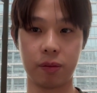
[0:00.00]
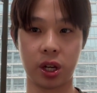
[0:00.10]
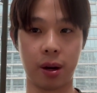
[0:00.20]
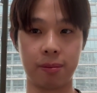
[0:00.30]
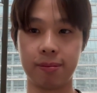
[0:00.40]

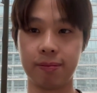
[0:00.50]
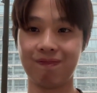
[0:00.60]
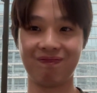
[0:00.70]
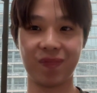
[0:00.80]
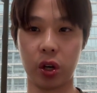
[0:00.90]
some,
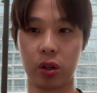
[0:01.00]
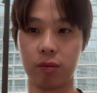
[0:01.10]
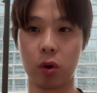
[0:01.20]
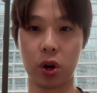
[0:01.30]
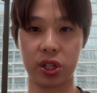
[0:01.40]

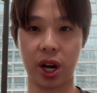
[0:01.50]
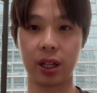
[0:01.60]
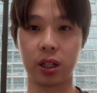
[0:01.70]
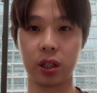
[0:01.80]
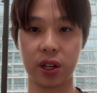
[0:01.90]

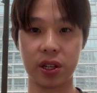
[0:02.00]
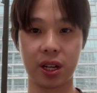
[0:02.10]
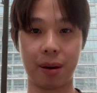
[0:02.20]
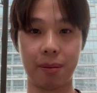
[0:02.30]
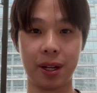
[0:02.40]
motorcycles in
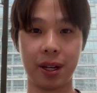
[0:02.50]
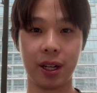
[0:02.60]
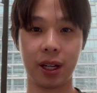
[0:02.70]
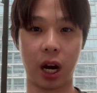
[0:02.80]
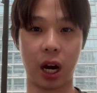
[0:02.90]
some
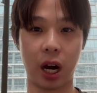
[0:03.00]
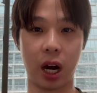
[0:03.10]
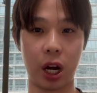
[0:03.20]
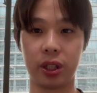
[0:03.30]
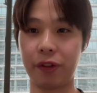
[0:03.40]
country
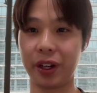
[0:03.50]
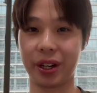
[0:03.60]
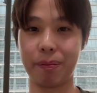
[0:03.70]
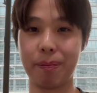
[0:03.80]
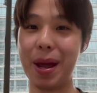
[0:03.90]
like
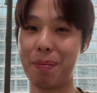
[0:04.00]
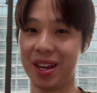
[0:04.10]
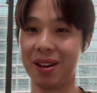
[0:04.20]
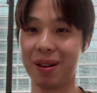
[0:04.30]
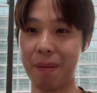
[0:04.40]
Africa,
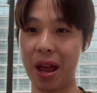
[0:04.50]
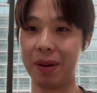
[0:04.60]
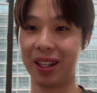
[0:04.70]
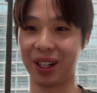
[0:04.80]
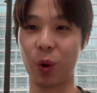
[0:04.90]
maybe
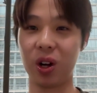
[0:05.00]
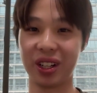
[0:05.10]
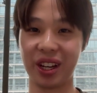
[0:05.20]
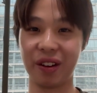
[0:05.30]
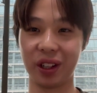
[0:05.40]
the
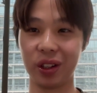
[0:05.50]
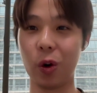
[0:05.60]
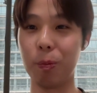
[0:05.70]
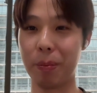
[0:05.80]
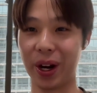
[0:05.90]
quality of the
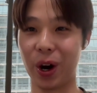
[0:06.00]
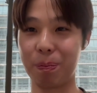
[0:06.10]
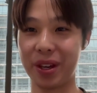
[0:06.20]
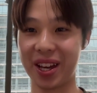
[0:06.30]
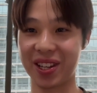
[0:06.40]
loan may
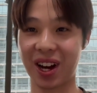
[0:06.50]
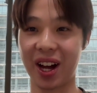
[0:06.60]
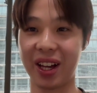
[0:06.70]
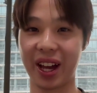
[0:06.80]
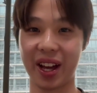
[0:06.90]
not be as
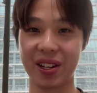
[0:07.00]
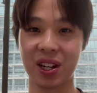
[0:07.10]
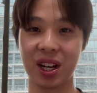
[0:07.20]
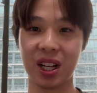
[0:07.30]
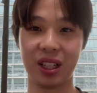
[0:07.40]
high
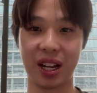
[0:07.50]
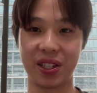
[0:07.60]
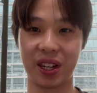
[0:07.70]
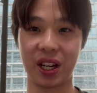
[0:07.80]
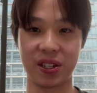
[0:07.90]
as,
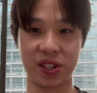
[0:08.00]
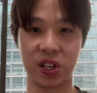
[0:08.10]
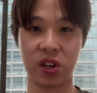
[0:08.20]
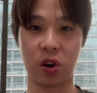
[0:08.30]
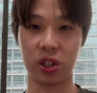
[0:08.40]
let's say, a
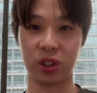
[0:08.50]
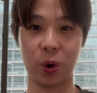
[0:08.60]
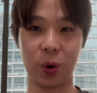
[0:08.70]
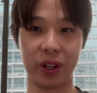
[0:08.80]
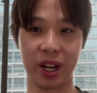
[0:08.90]
secured
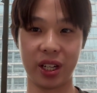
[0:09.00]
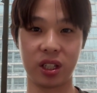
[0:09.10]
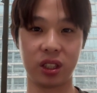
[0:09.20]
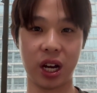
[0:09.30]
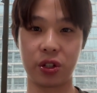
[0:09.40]
loan that is
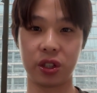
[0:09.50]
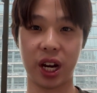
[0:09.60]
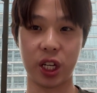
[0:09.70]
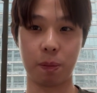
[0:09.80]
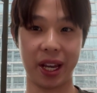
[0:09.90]

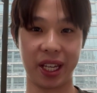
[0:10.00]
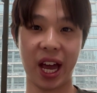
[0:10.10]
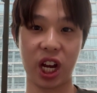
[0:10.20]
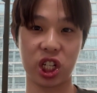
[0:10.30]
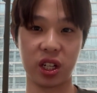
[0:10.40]
collateralized by
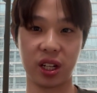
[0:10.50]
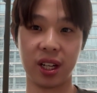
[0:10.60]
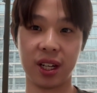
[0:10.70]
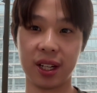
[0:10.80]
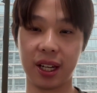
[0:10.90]
cash in
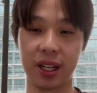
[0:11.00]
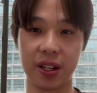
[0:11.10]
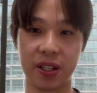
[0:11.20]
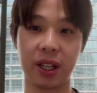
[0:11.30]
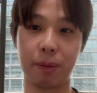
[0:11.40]

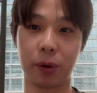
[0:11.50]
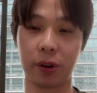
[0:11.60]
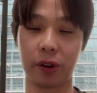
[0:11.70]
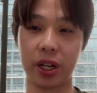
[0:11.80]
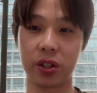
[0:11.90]

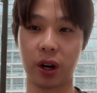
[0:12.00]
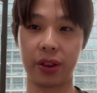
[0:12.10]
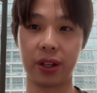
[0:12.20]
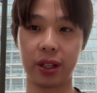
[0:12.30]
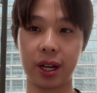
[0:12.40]
Singapore, right? So
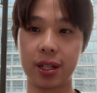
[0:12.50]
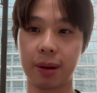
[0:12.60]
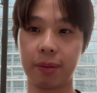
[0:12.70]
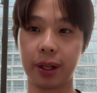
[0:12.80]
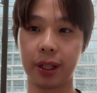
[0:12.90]
I think that is
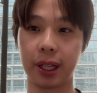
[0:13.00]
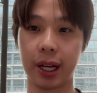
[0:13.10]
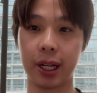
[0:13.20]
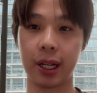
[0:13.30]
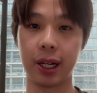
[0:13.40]
something
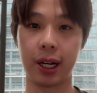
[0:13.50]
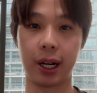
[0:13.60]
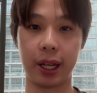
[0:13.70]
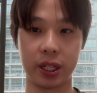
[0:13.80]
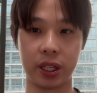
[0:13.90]
that
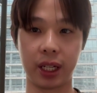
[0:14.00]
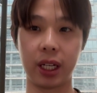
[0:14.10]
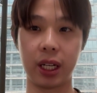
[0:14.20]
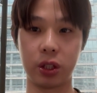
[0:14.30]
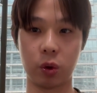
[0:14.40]
is
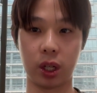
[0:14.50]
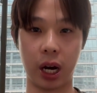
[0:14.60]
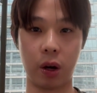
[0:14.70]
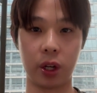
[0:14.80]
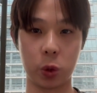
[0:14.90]
taken into
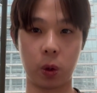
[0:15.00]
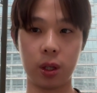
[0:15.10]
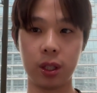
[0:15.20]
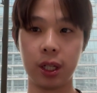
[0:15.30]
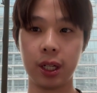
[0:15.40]
account as
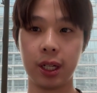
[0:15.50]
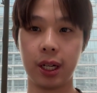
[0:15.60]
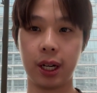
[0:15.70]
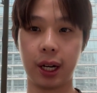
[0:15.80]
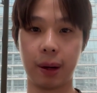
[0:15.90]
well.
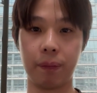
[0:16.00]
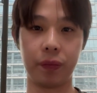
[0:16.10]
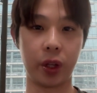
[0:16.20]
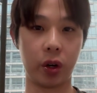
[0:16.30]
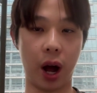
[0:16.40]

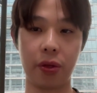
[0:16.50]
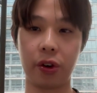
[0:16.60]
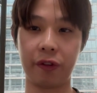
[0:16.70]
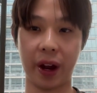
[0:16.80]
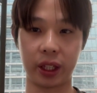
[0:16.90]

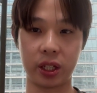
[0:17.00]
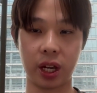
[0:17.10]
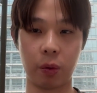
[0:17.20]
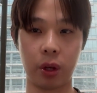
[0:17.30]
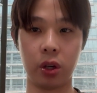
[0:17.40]
Other factors
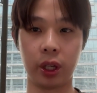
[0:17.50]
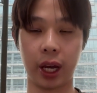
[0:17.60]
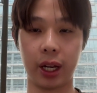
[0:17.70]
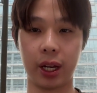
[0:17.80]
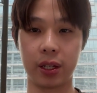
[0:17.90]
that we look
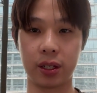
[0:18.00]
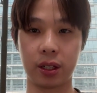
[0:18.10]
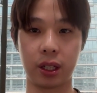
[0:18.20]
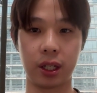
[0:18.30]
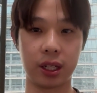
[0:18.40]
at is
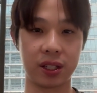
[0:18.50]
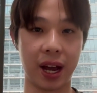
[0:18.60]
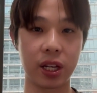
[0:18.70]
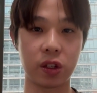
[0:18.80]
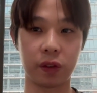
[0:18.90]
the
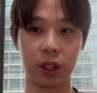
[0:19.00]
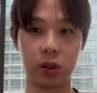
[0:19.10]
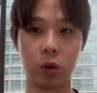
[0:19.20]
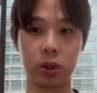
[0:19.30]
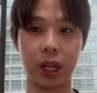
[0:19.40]
size of the
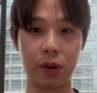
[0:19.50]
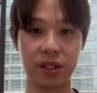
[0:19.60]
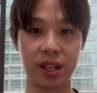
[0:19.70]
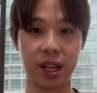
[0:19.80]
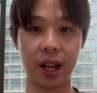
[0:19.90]
total
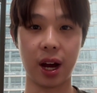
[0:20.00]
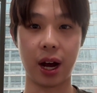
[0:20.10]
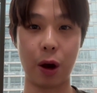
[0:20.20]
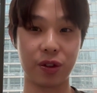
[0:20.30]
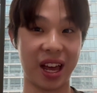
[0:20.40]

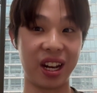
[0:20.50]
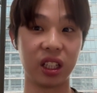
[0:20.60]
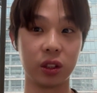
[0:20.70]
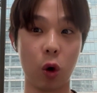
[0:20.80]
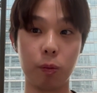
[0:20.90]

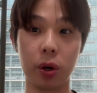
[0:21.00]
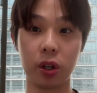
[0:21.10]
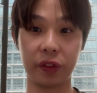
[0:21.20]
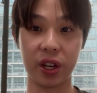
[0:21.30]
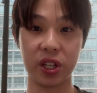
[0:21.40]
outstanding loan
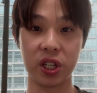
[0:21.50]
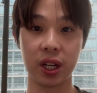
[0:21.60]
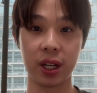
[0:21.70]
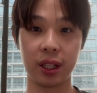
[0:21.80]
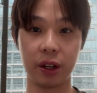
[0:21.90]
book of
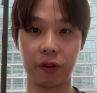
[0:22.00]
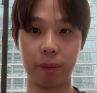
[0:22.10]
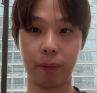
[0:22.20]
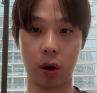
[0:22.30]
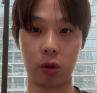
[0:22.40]
this
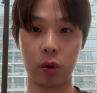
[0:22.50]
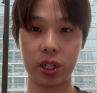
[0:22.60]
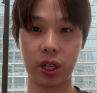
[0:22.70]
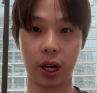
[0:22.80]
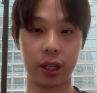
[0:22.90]
different
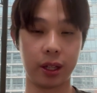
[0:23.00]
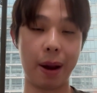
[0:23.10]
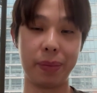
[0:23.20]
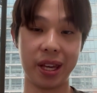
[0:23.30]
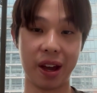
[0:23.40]
borrowers,
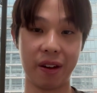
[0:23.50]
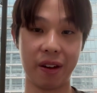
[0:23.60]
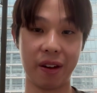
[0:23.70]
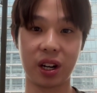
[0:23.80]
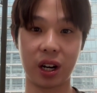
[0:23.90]
and
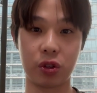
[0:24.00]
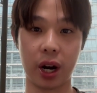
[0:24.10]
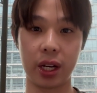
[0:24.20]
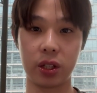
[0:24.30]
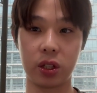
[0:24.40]
BFIs that are
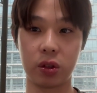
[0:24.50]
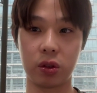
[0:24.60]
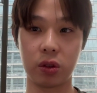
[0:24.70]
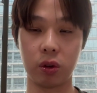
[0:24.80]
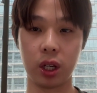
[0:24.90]
trying to
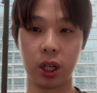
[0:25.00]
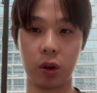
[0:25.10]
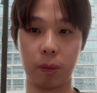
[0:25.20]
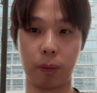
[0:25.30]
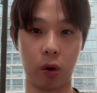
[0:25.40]

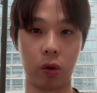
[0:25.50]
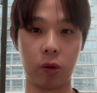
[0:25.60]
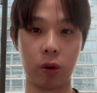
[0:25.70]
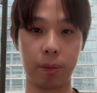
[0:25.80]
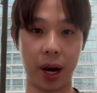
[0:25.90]

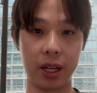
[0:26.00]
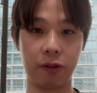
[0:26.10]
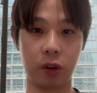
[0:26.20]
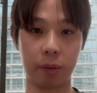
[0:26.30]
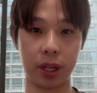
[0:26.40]
borrow money
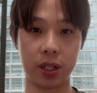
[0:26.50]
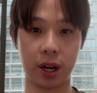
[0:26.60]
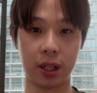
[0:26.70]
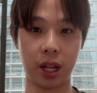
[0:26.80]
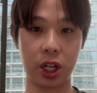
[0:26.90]
from this
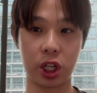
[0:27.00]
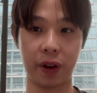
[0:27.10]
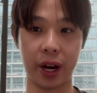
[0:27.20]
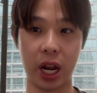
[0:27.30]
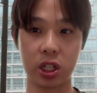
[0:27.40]
larger
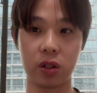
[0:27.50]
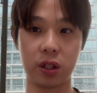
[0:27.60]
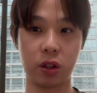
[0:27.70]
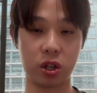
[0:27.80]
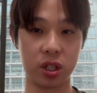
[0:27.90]
financial
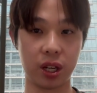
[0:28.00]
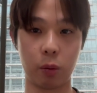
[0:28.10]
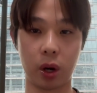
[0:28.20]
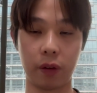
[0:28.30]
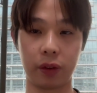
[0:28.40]
institutions,
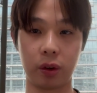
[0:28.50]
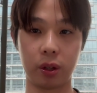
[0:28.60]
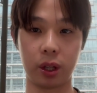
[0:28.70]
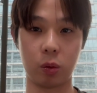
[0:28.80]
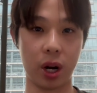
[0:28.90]
like one of
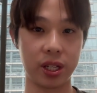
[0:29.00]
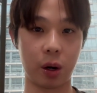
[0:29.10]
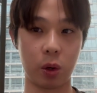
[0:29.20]
the ones that